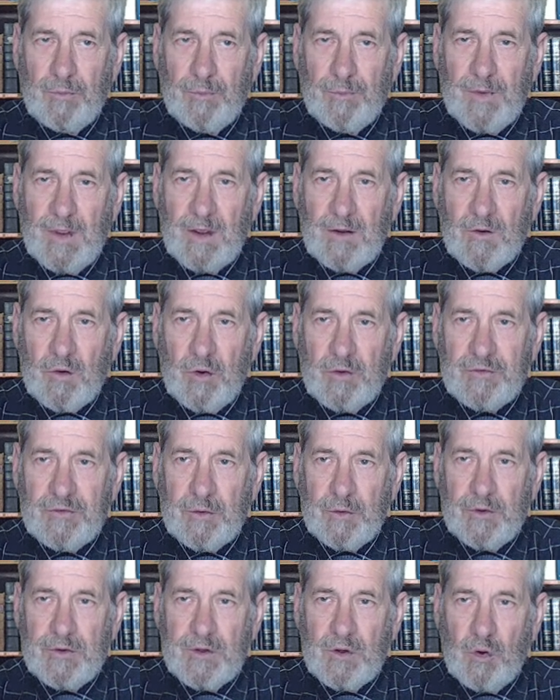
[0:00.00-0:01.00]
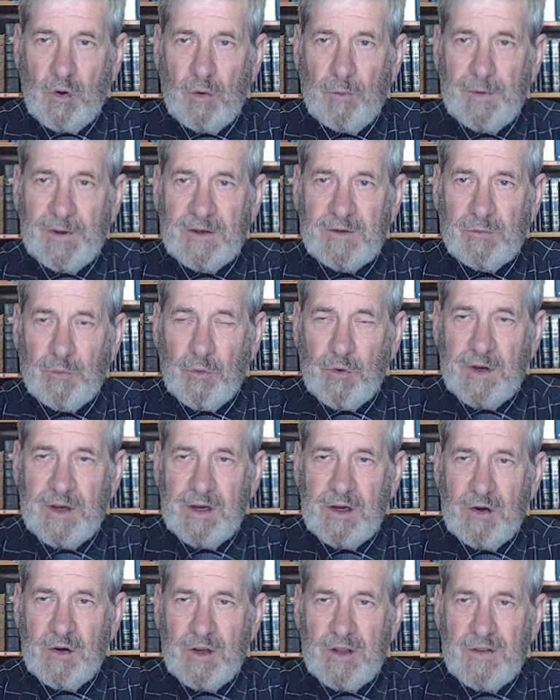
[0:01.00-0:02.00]
Of course, they're in the Old because we're
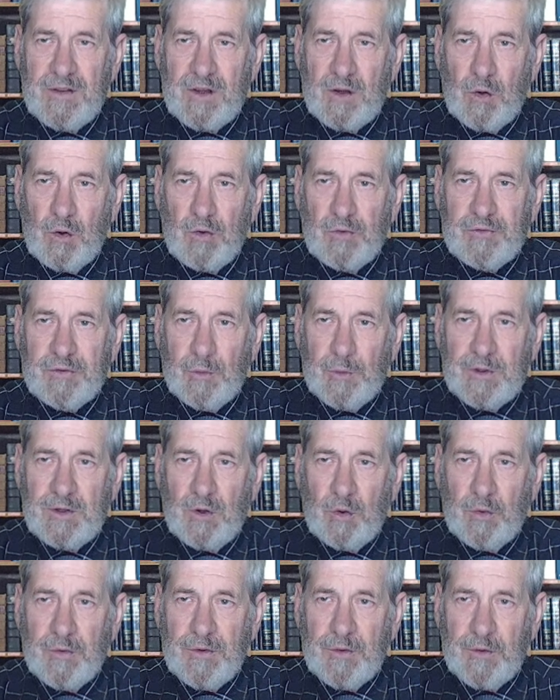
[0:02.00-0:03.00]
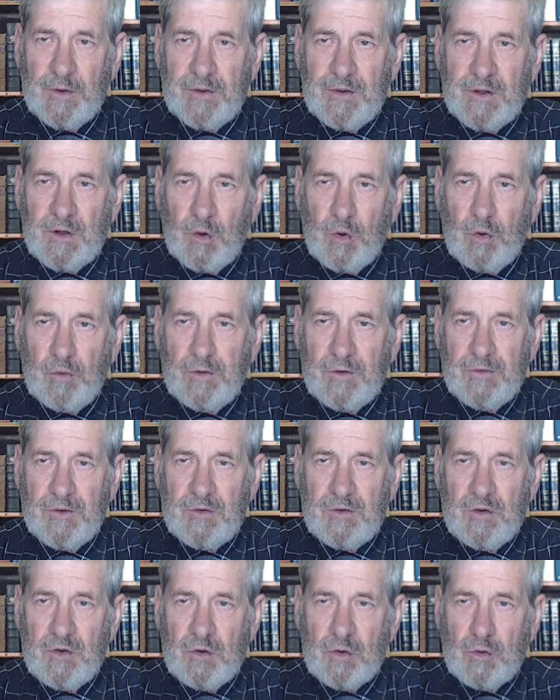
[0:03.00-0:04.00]
here in the Old, so we know where they're in the Old and the
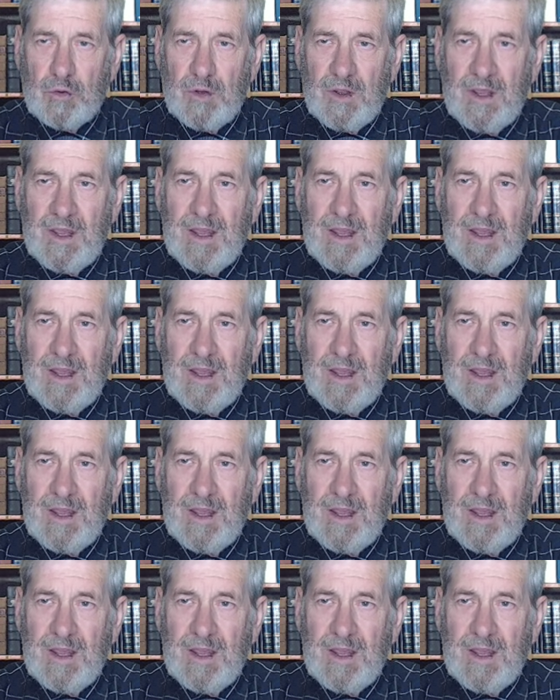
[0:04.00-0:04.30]
New.